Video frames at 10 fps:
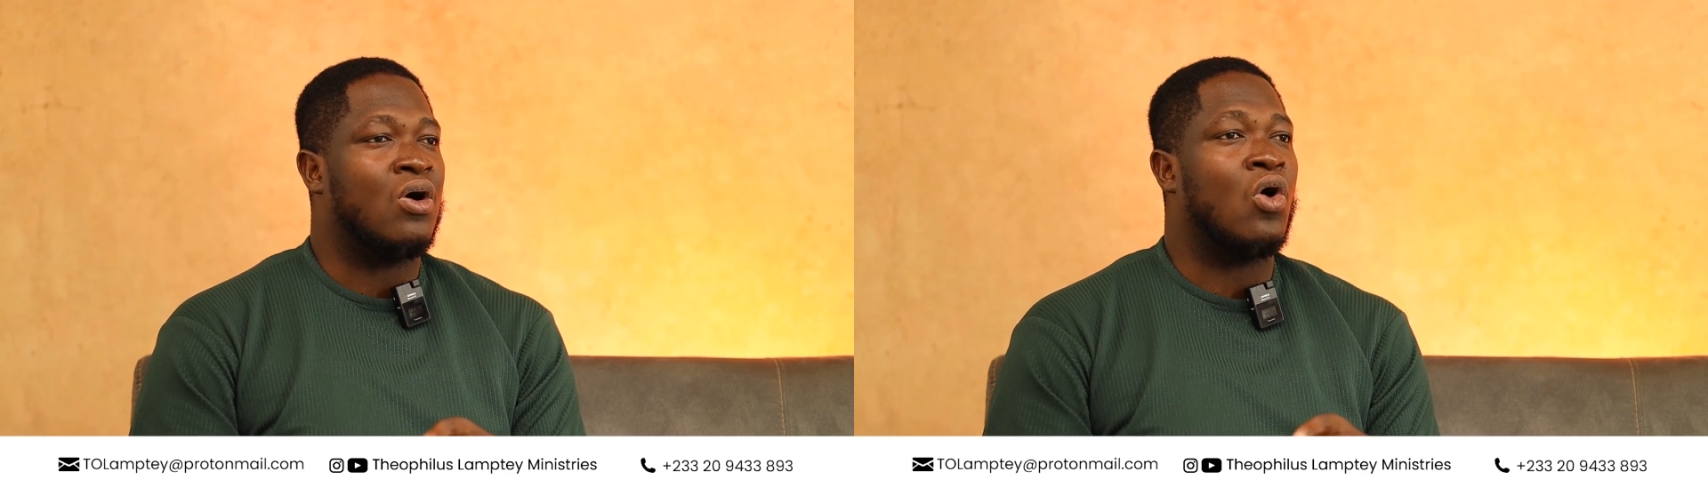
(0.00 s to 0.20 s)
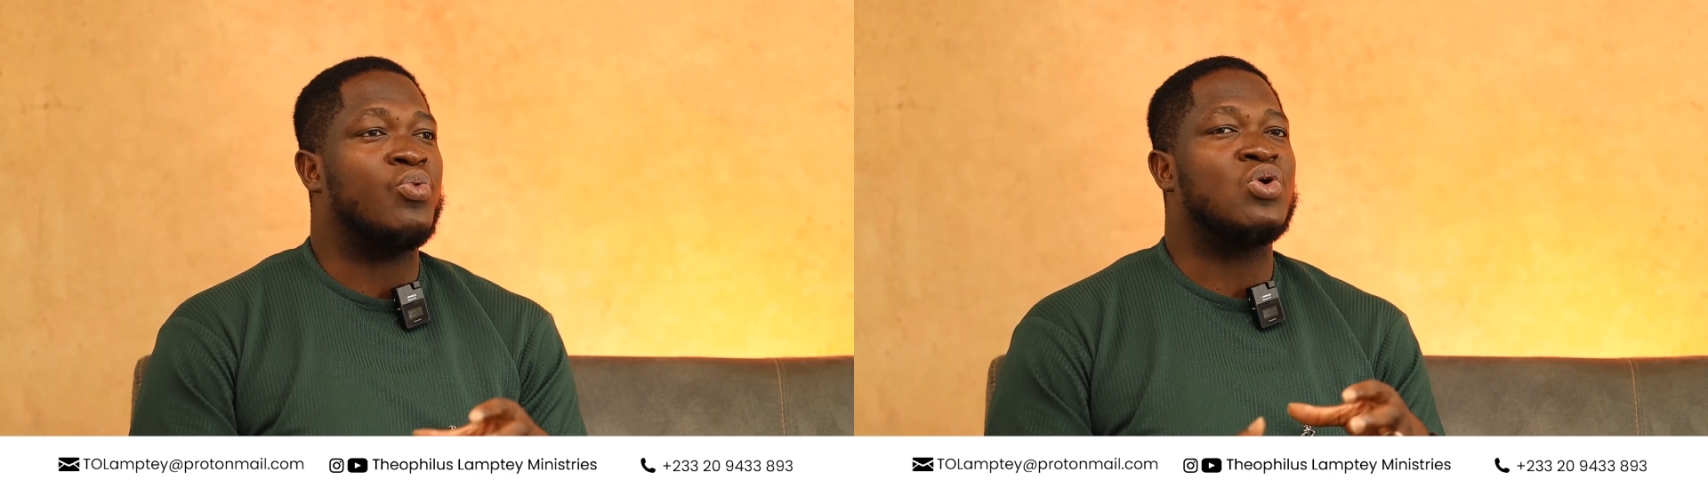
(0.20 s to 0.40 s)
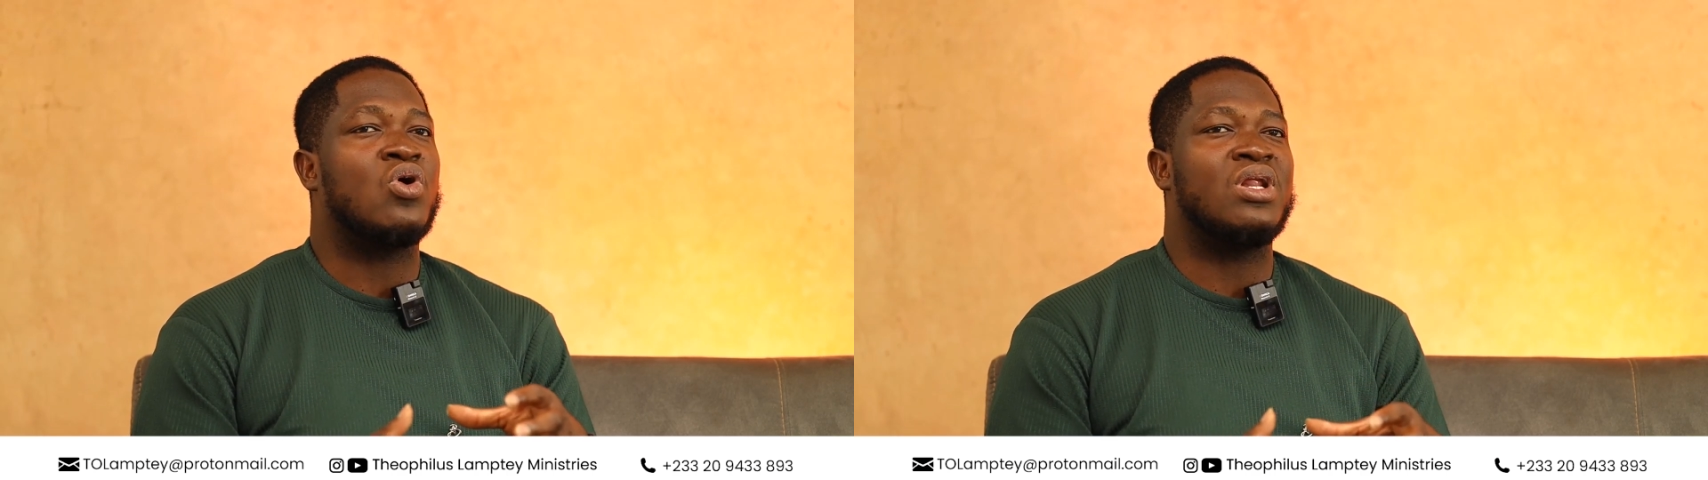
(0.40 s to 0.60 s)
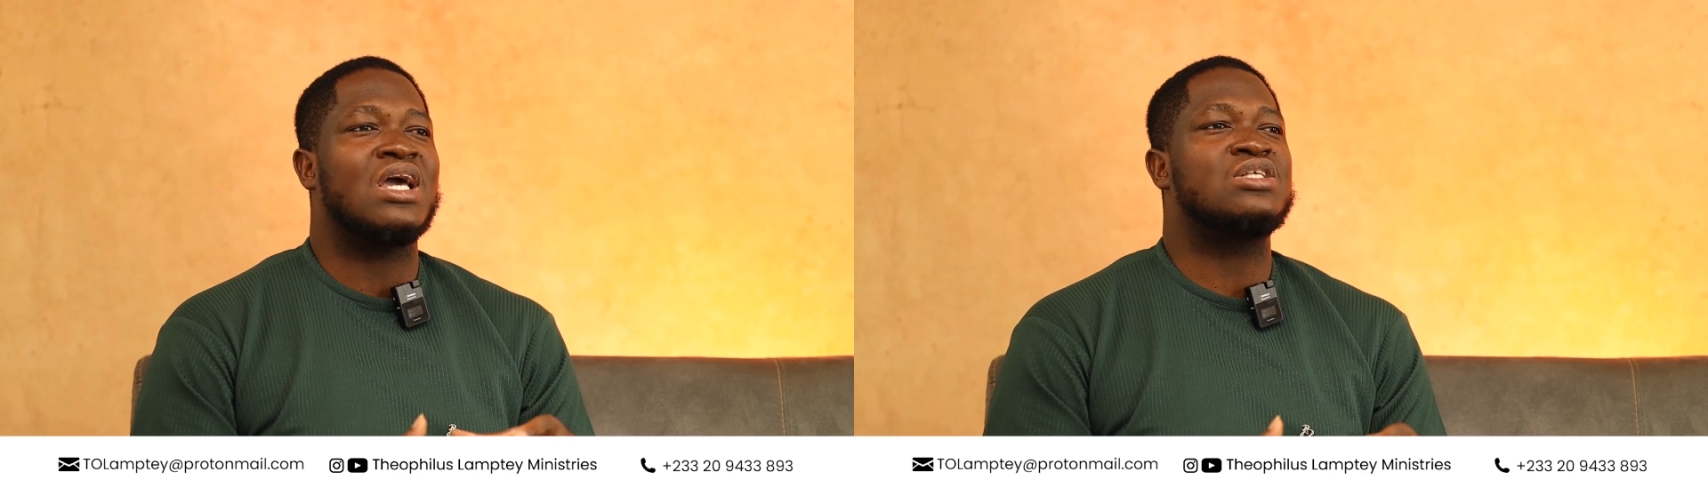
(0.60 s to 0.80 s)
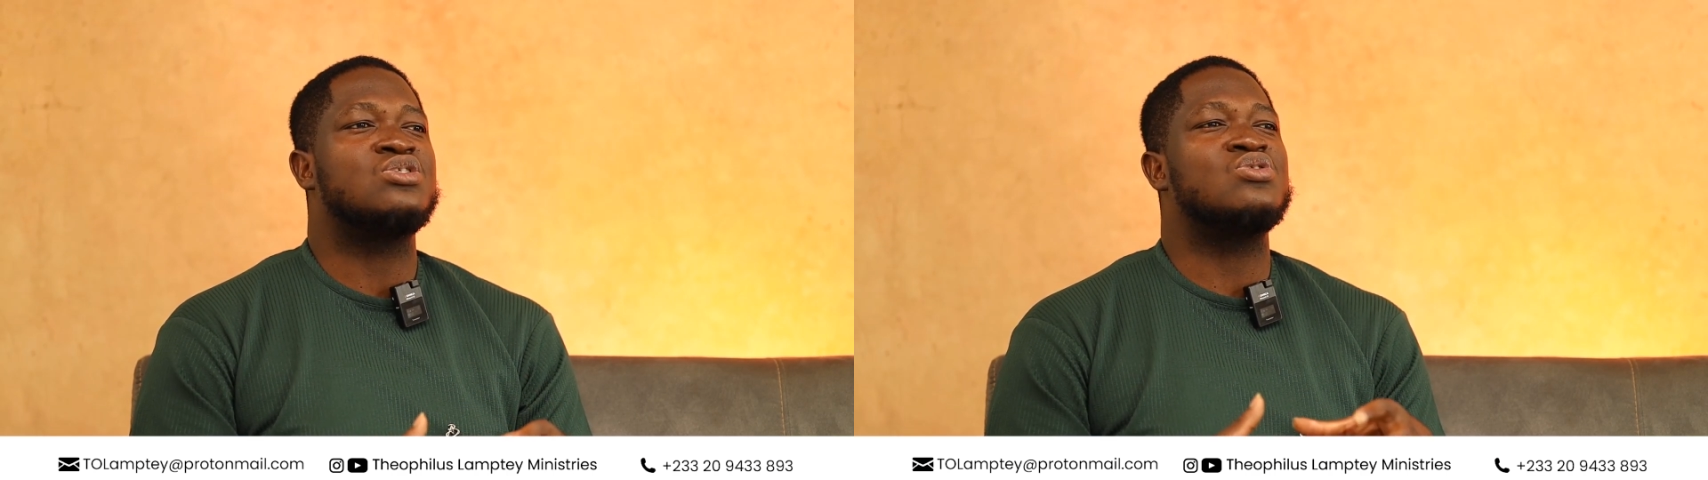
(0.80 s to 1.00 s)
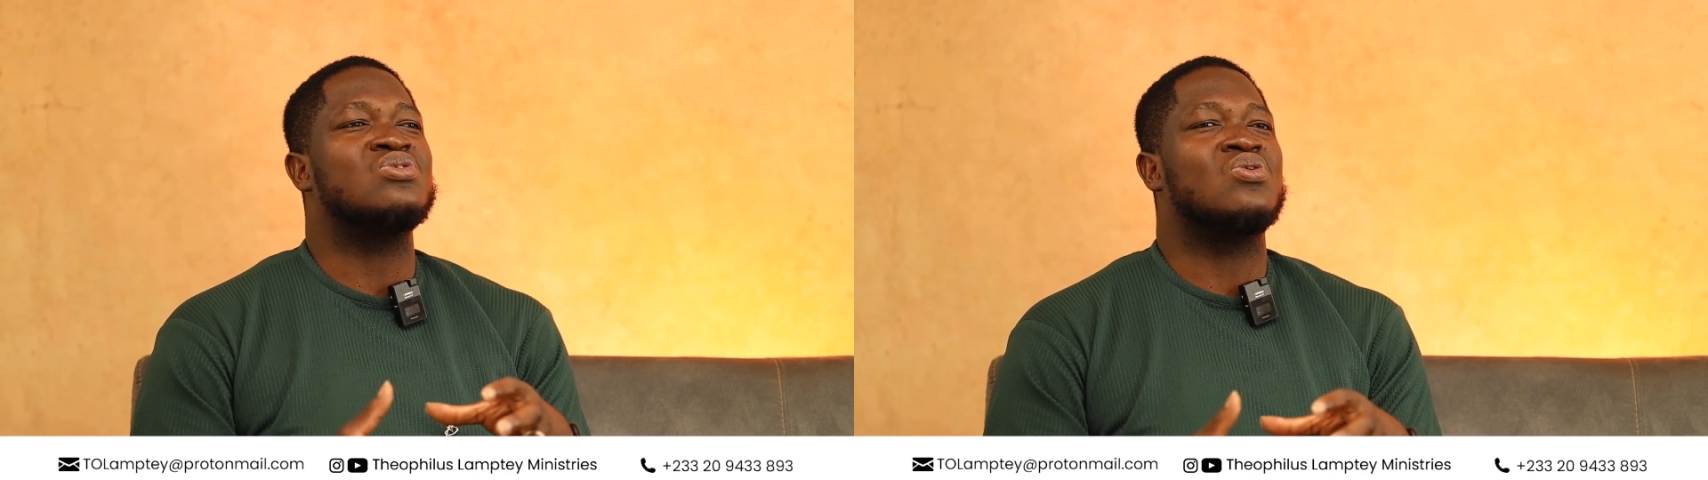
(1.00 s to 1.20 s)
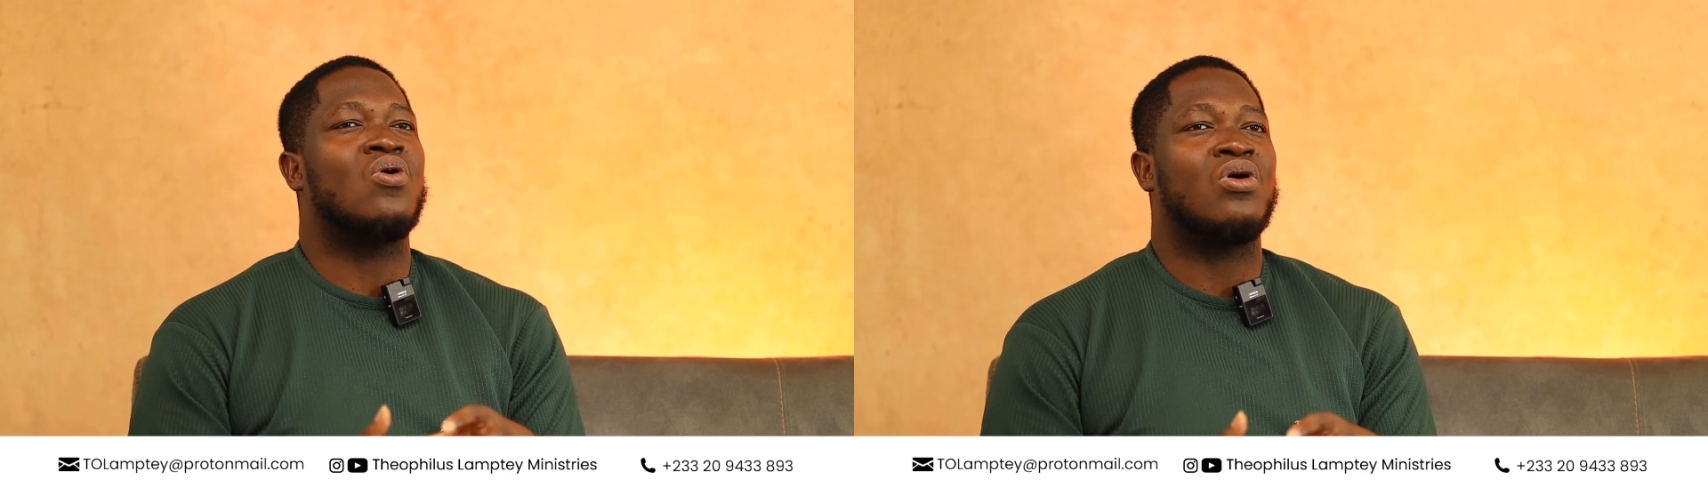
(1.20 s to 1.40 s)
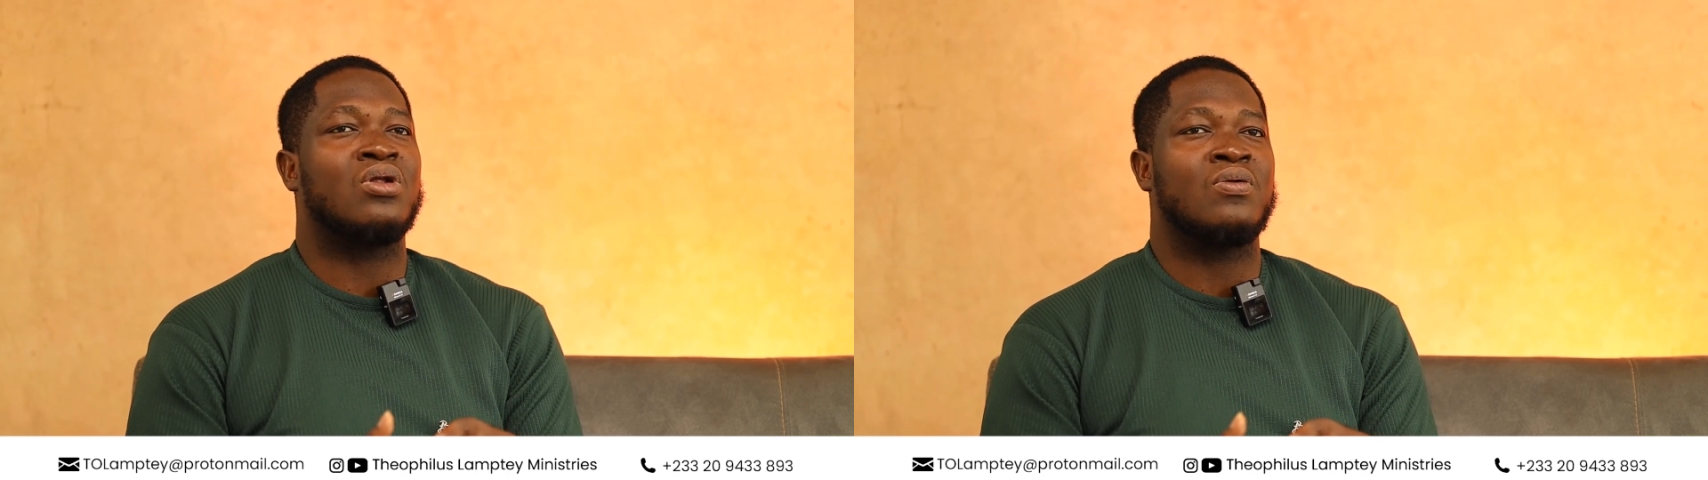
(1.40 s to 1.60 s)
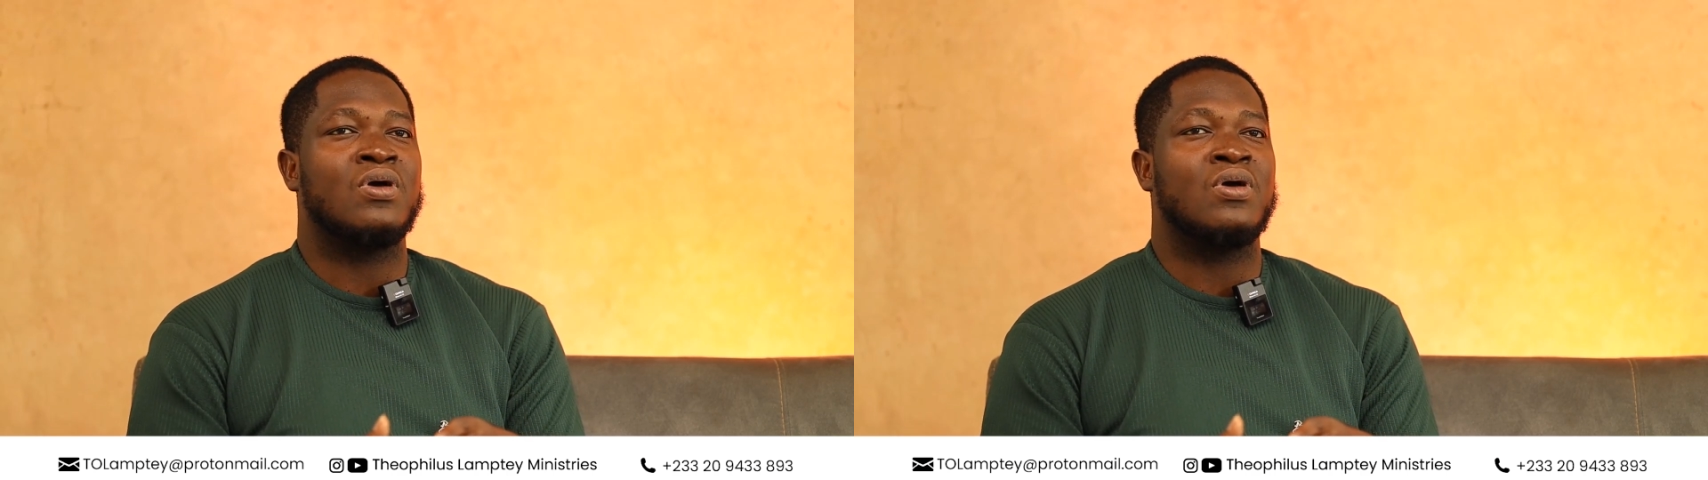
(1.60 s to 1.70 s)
or we connect to God